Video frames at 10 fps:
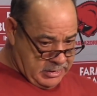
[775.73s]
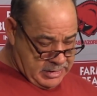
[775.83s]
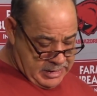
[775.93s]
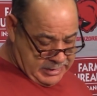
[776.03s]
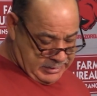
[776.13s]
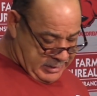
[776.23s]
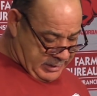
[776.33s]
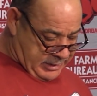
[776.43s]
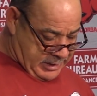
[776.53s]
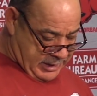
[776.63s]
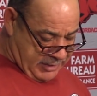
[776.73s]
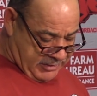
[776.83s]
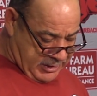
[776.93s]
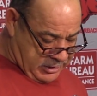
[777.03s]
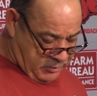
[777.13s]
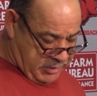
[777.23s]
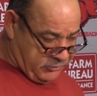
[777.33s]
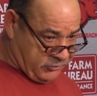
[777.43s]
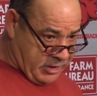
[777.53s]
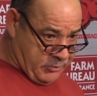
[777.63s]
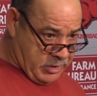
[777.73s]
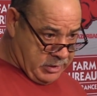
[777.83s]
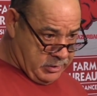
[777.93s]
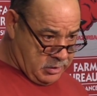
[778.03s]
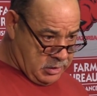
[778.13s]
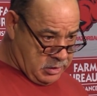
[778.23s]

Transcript: and I think he'll be the same way.